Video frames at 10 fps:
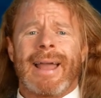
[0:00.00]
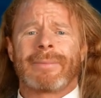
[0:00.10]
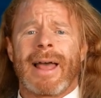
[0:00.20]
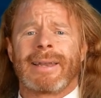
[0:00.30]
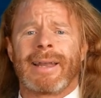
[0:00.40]
I'm
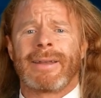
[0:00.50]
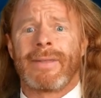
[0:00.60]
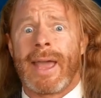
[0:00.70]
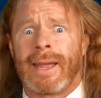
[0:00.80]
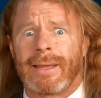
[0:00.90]
glad none of
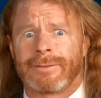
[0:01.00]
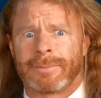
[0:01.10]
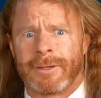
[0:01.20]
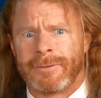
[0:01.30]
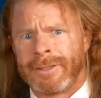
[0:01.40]
that has
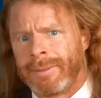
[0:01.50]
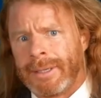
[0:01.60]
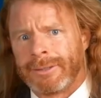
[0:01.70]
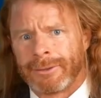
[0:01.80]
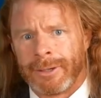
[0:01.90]
proven to
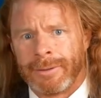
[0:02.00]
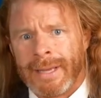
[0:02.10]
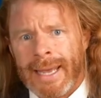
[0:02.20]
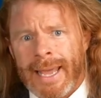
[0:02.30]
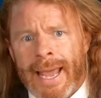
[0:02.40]
be true.
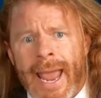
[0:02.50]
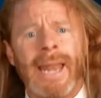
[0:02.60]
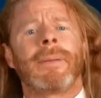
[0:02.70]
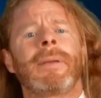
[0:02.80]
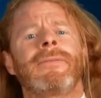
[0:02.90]
And
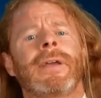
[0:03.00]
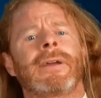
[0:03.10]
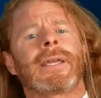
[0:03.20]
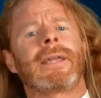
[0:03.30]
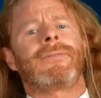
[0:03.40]
it'd be
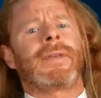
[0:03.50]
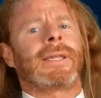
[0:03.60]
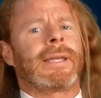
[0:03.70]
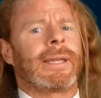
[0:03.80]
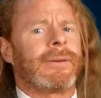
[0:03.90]
very
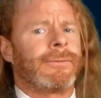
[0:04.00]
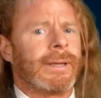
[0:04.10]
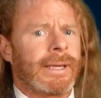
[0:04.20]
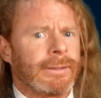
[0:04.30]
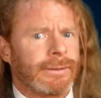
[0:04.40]
convenient if
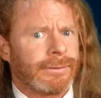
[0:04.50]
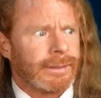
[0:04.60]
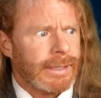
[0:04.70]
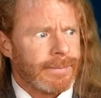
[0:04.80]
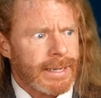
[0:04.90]
we can just
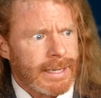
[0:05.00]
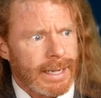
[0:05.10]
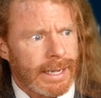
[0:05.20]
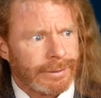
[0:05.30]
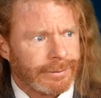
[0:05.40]
keep that
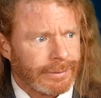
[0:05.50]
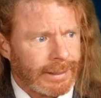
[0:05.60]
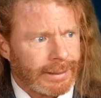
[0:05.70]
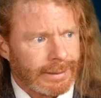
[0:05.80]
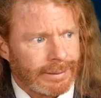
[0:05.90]
guy
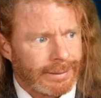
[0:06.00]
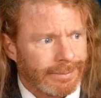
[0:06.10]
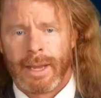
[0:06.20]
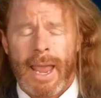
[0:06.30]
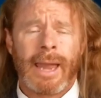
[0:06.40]
silent.
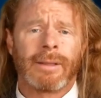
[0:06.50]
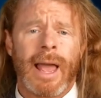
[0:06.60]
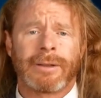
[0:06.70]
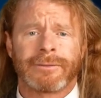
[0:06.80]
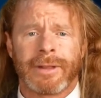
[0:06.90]
And
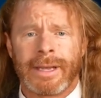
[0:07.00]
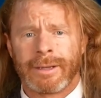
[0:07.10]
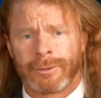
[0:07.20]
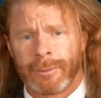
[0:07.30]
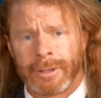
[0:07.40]
lastly,
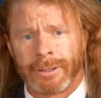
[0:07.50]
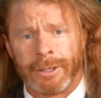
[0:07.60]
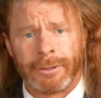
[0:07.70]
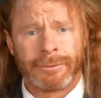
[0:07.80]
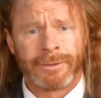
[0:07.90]
in Twitter
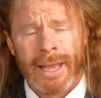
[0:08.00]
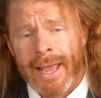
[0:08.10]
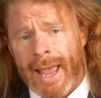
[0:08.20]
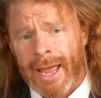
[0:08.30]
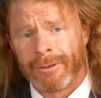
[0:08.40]
news,
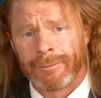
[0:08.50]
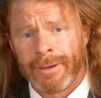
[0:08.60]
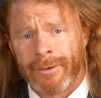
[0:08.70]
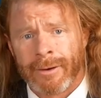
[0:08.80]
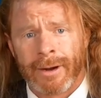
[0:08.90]
as
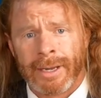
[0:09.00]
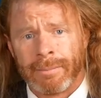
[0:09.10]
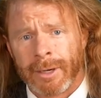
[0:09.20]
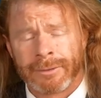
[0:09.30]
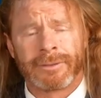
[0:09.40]
we've already
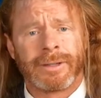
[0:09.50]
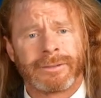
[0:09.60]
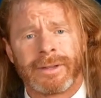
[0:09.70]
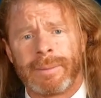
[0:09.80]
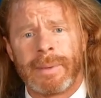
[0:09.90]

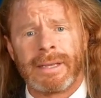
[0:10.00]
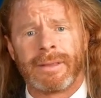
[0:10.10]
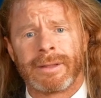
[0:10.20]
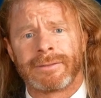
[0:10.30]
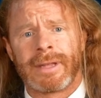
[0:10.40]
mercilessly
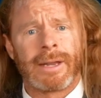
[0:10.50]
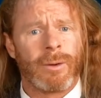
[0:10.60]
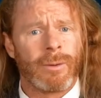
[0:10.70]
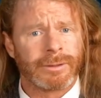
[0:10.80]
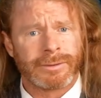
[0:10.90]
beaten this dead
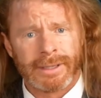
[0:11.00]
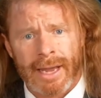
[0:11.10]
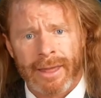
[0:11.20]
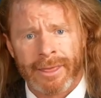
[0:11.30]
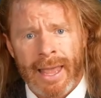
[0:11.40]
horse to
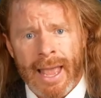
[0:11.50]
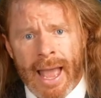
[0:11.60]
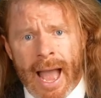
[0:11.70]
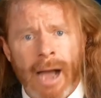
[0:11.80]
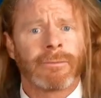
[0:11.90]
death,
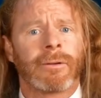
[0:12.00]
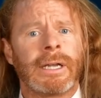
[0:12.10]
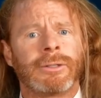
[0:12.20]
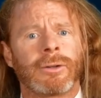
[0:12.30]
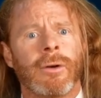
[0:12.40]

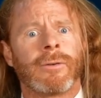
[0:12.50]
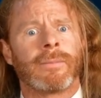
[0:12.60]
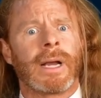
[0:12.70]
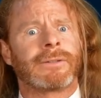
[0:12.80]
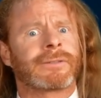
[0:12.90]
outraged over
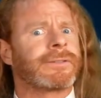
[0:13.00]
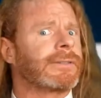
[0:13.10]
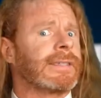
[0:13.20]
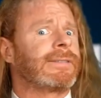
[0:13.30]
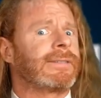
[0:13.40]
Musk's
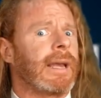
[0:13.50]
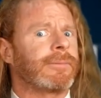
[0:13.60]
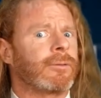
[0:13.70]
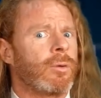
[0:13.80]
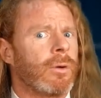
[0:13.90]

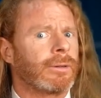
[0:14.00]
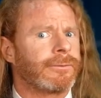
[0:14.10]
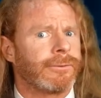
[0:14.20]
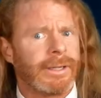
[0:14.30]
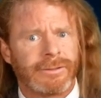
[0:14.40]
steps towards
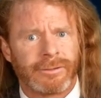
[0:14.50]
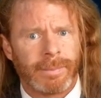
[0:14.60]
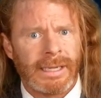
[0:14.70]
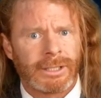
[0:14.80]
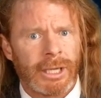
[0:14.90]
free
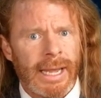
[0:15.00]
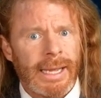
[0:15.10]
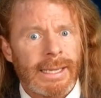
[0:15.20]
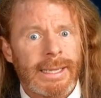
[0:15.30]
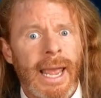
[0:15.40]
speech,
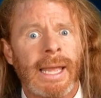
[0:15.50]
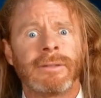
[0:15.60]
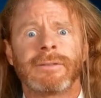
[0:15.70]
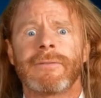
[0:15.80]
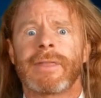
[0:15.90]

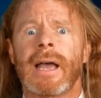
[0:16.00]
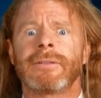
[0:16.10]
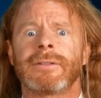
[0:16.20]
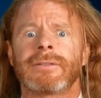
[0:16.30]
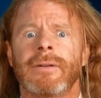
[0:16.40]
tens of
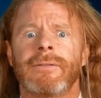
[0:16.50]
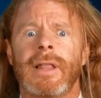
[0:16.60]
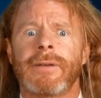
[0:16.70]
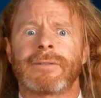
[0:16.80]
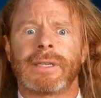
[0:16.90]
thousands of
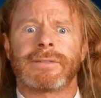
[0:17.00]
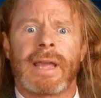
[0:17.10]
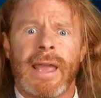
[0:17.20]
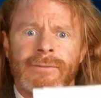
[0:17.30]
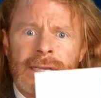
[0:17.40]
leftists
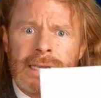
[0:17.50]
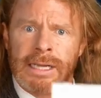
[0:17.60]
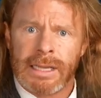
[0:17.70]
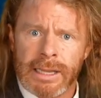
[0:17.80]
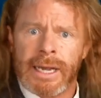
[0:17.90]
have
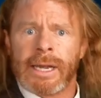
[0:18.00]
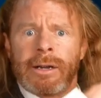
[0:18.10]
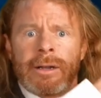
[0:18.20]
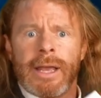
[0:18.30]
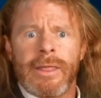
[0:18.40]

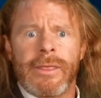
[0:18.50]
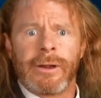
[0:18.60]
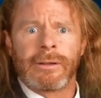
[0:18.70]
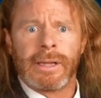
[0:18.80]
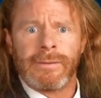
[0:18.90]
declared
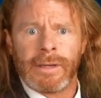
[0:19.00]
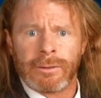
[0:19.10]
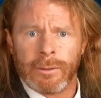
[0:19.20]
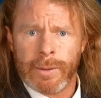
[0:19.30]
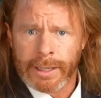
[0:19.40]
they're
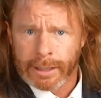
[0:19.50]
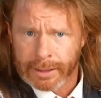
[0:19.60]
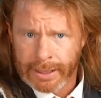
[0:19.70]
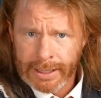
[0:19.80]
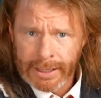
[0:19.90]
leaving
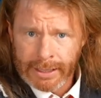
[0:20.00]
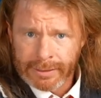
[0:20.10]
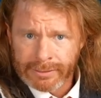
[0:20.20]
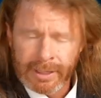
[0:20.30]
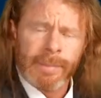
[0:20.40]
Twitter.
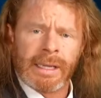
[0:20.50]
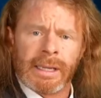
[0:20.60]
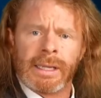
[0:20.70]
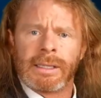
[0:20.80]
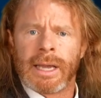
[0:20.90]

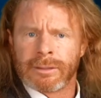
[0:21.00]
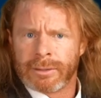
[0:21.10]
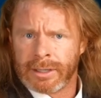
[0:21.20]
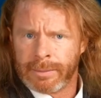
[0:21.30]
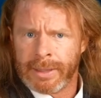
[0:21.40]
Seemingly, not
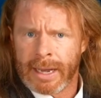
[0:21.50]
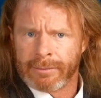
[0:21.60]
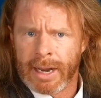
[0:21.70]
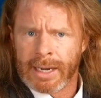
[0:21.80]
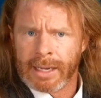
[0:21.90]
trying to be
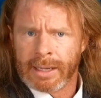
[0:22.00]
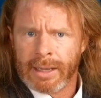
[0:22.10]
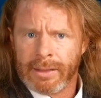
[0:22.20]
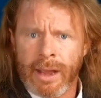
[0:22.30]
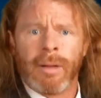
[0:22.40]
ironic,
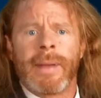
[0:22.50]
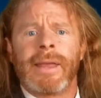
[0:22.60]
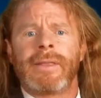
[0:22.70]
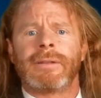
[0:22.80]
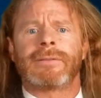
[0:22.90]
they all
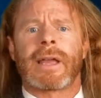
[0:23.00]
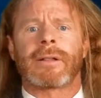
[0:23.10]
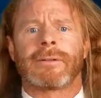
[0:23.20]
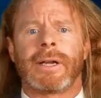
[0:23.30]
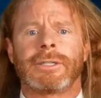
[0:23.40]
made these
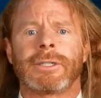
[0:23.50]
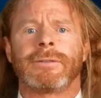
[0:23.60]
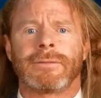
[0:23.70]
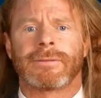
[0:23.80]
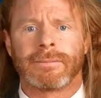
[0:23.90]

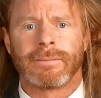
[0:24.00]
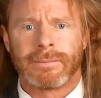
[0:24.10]
declarations